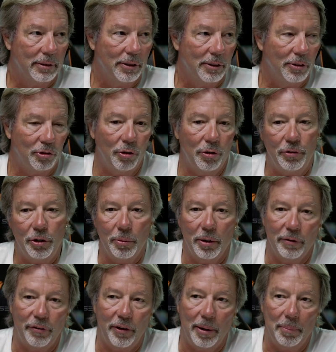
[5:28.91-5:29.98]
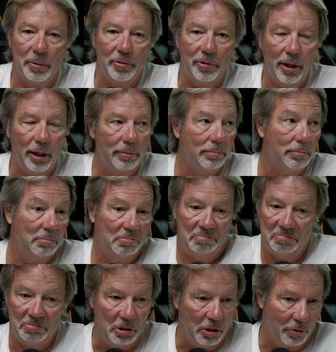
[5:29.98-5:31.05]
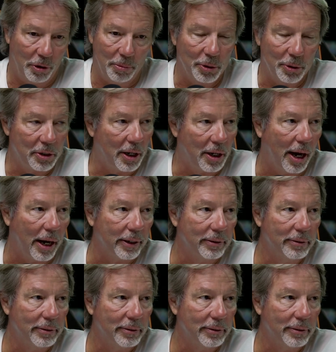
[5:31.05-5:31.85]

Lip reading: So if you want a 5%, you throw more dye.